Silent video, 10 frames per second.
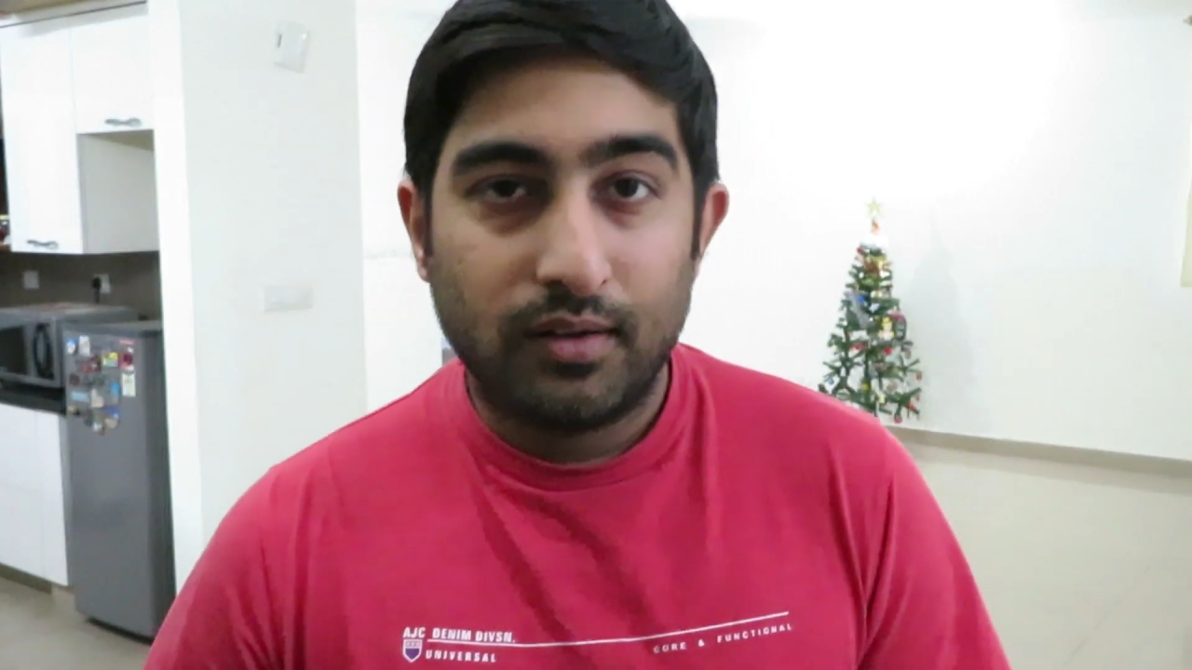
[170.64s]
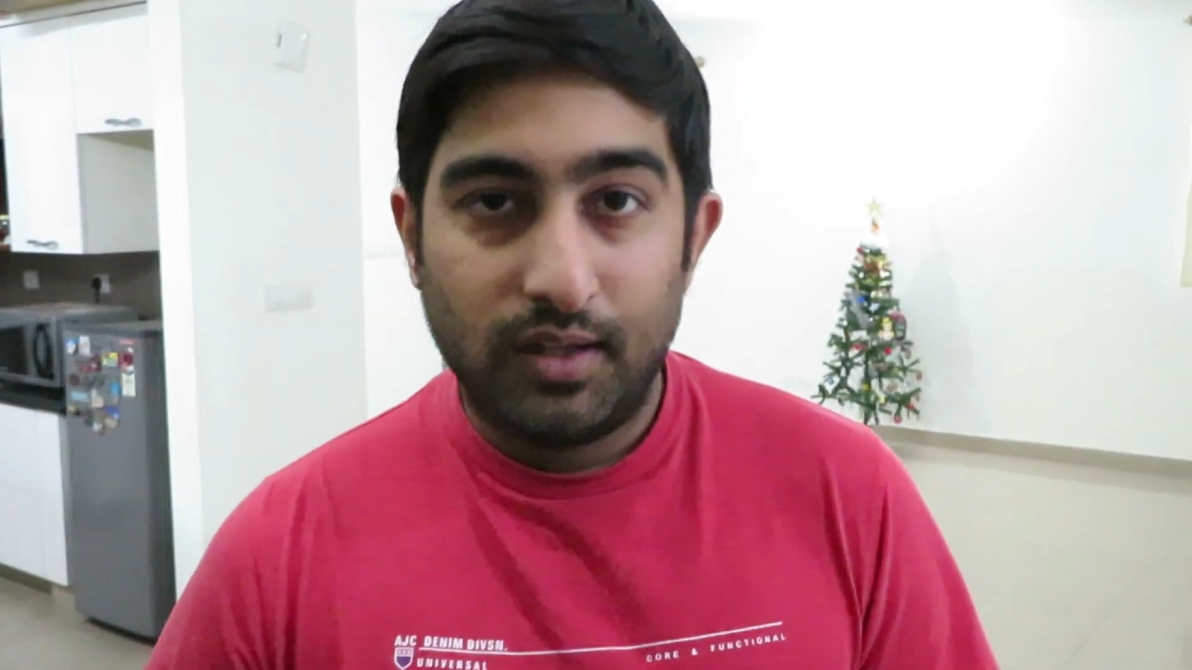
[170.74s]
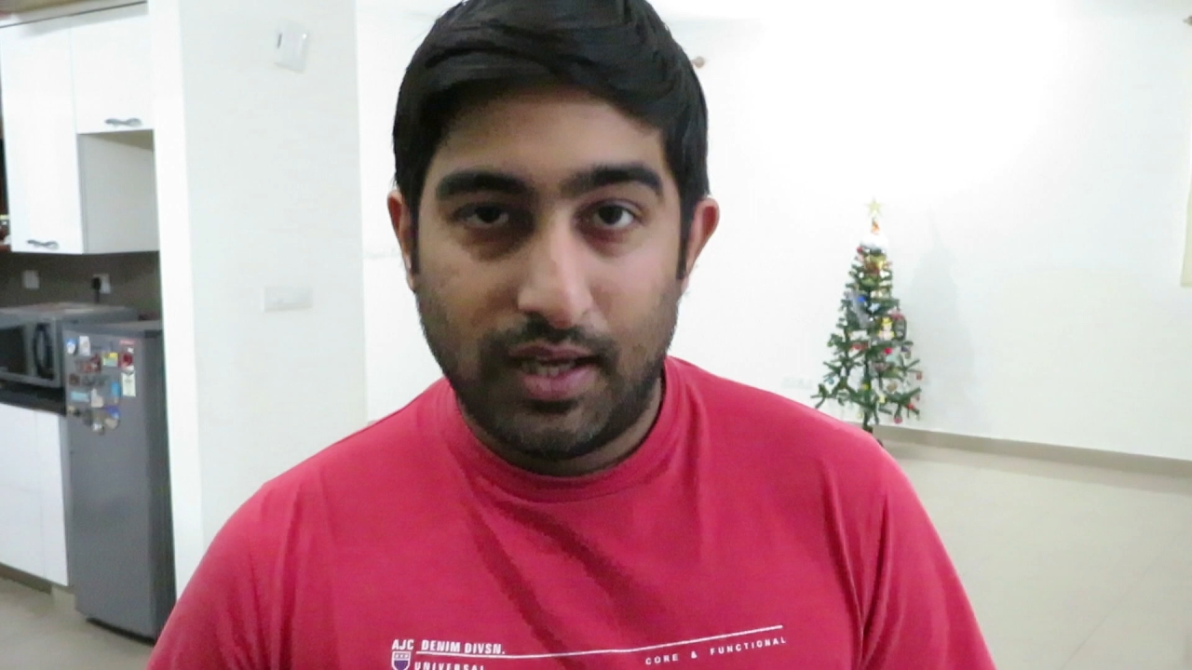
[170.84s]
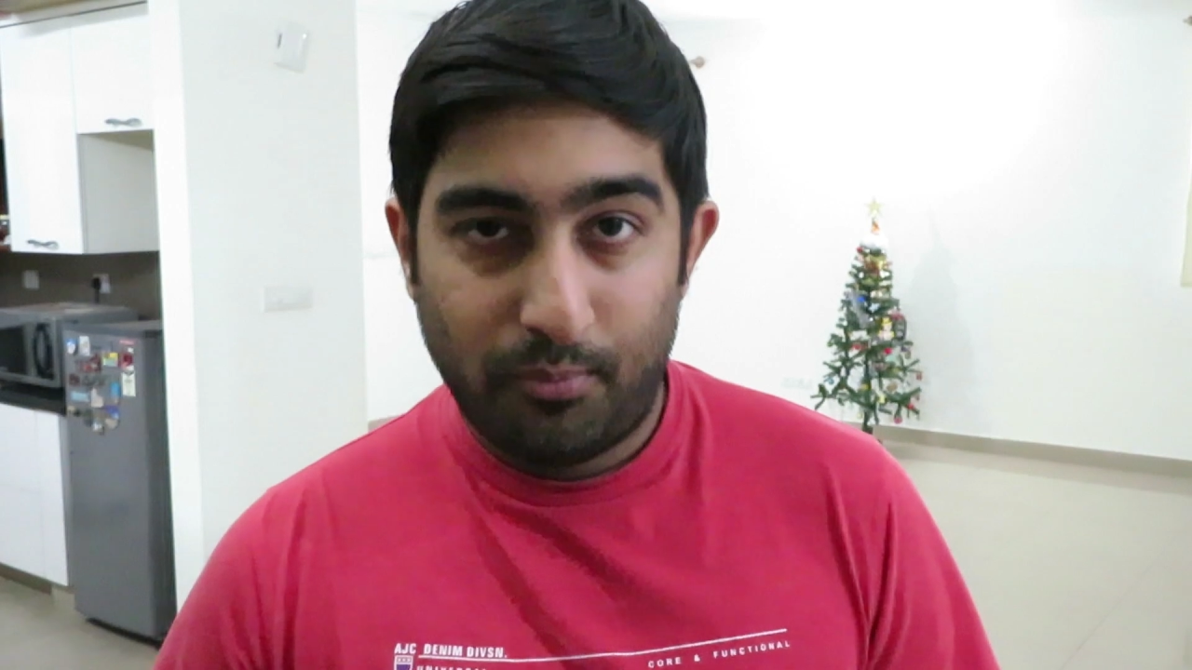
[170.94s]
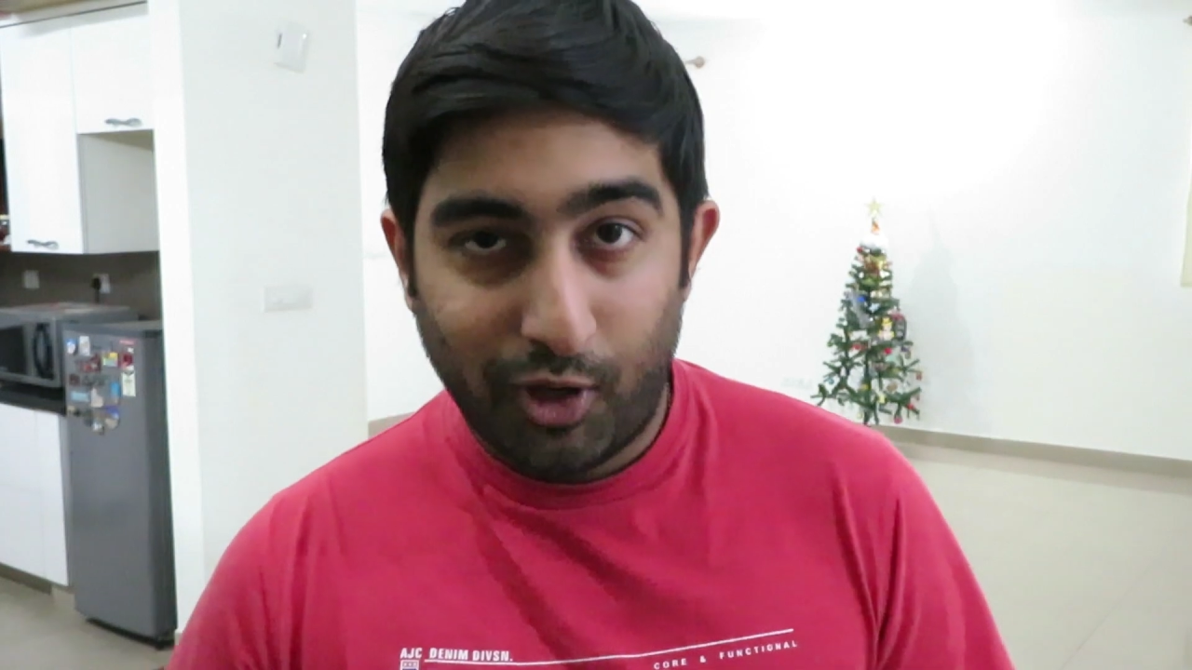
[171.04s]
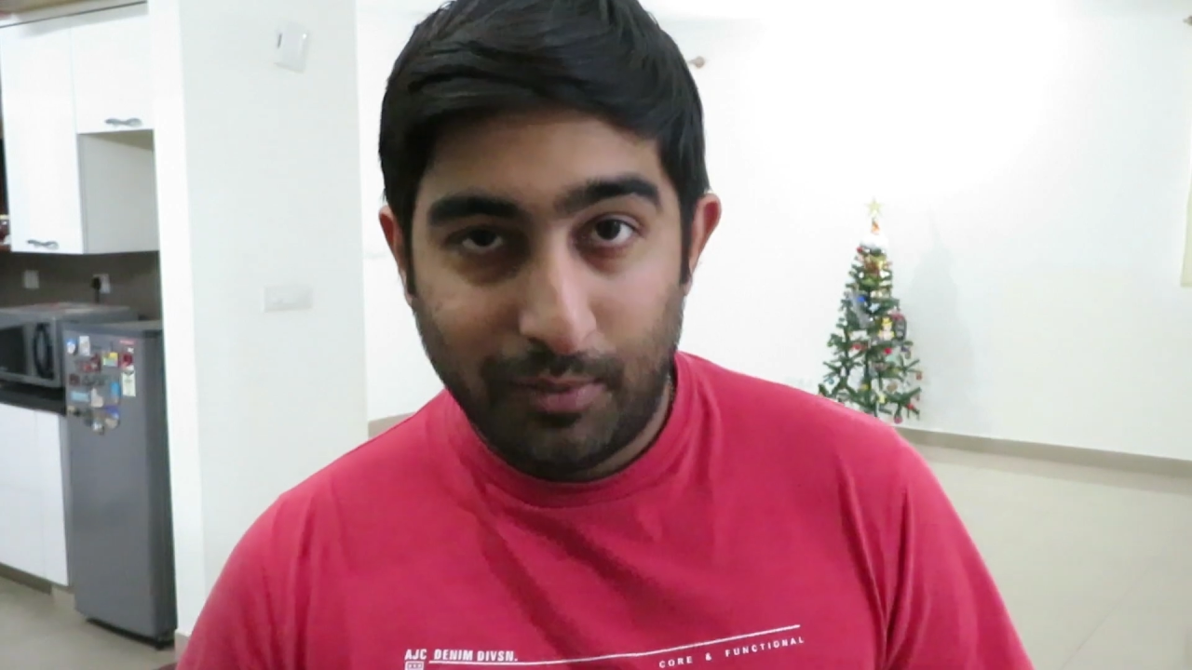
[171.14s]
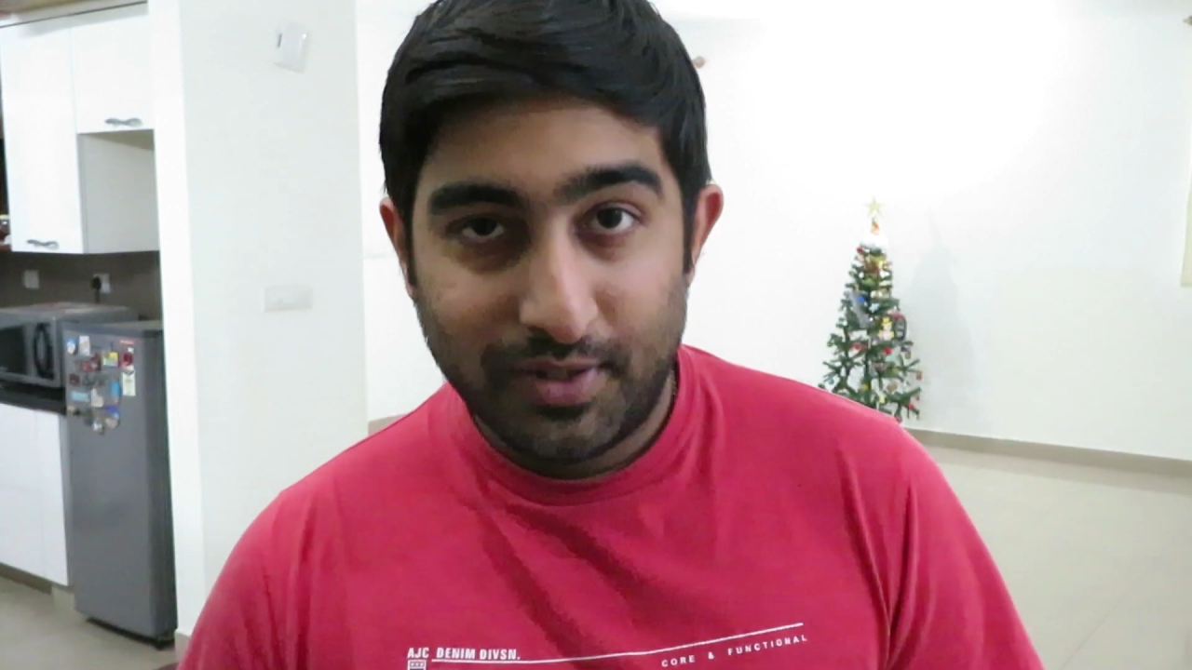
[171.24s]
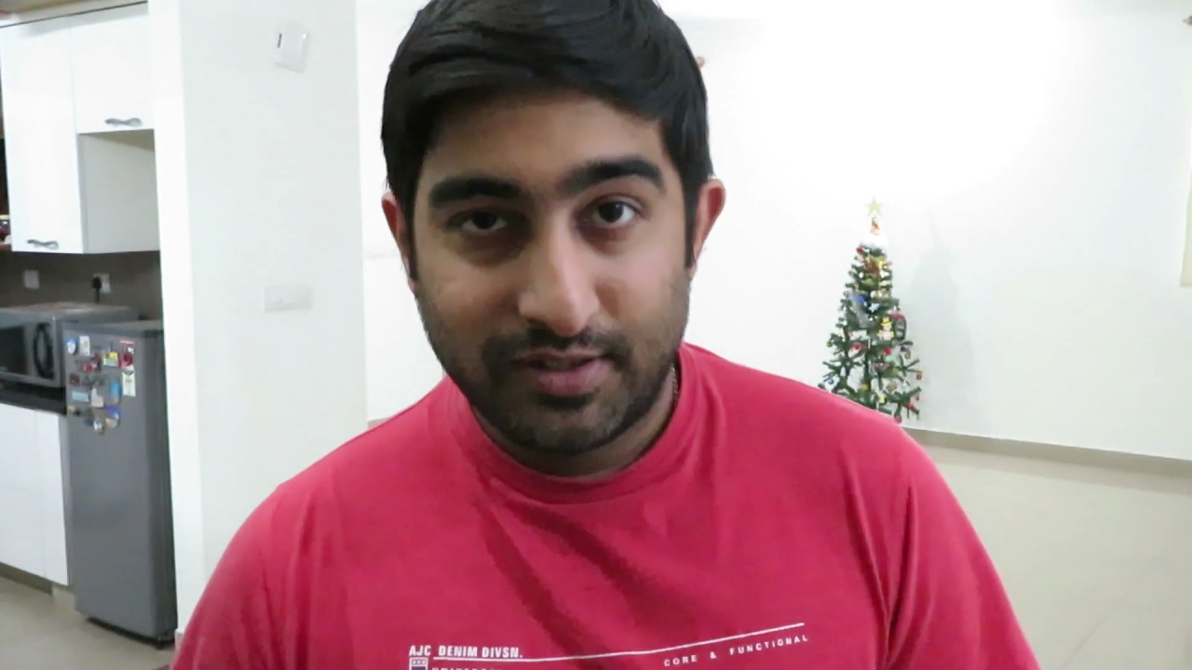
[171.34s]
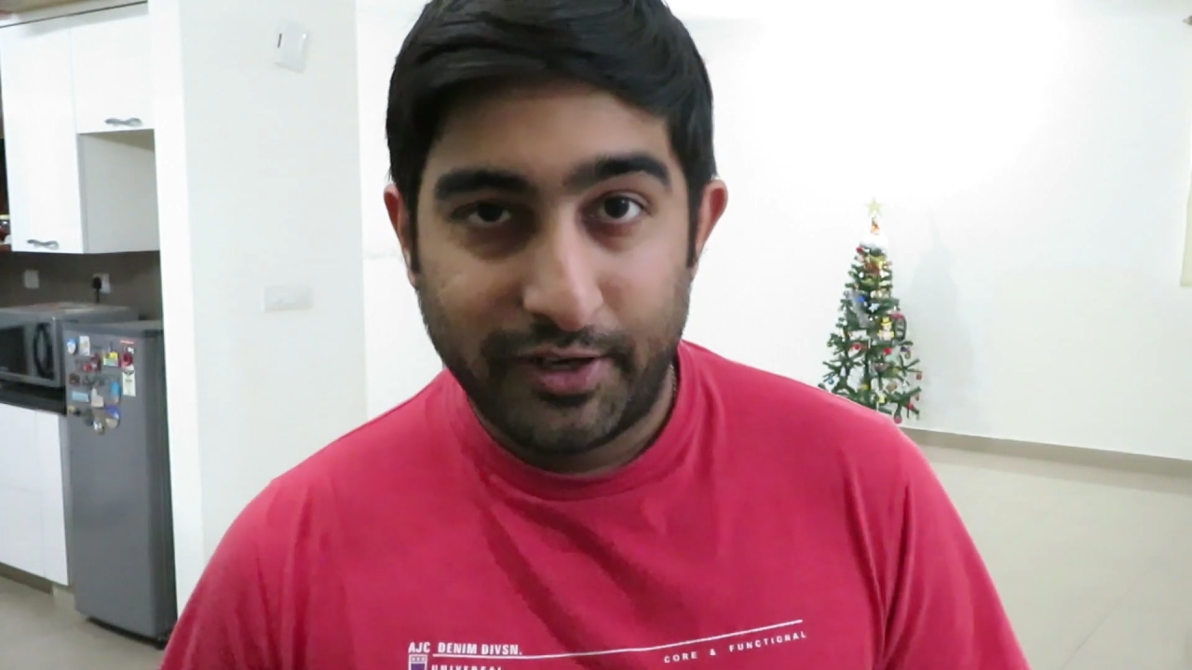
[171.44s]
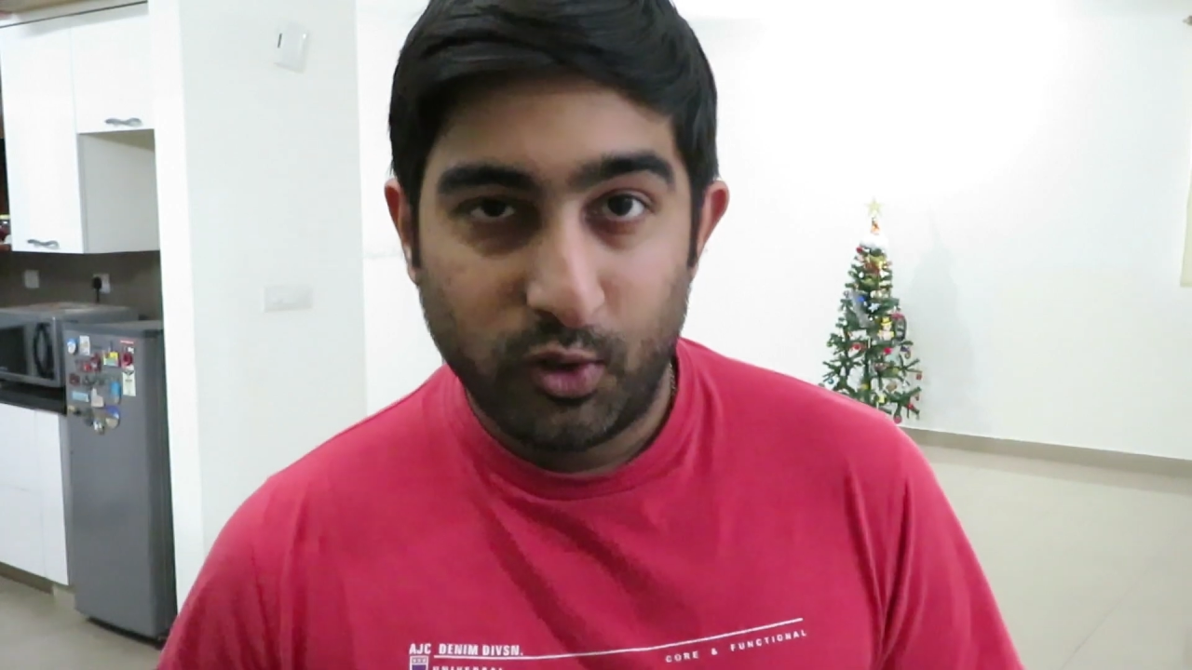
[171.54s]
the
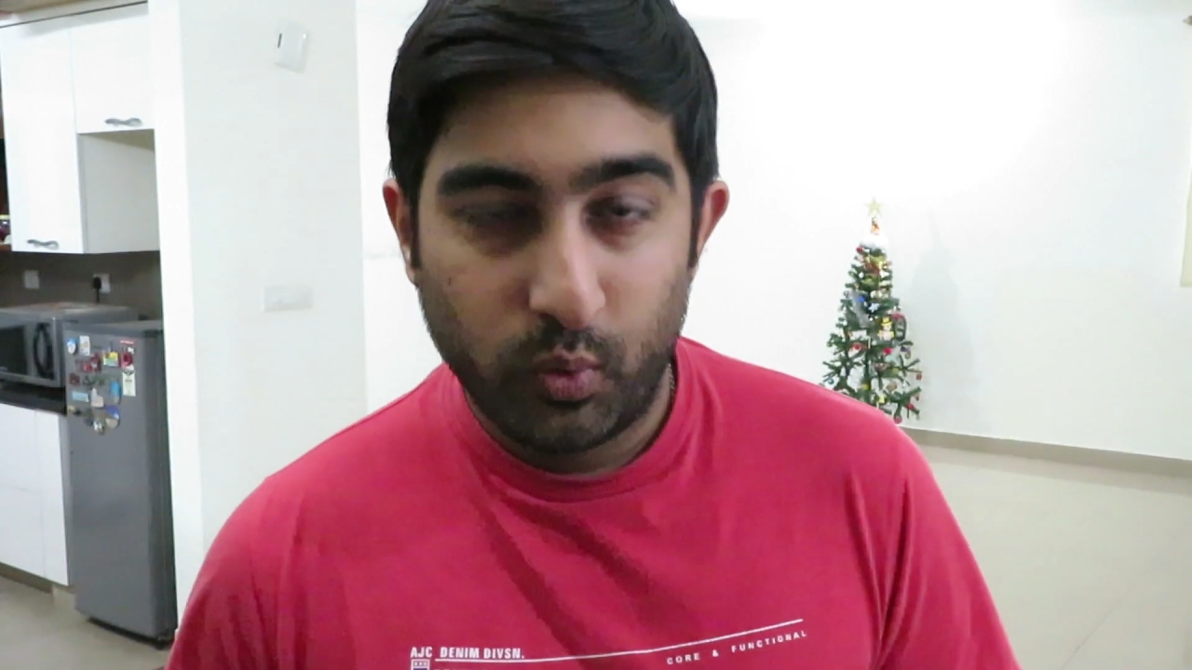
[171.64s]
appointments that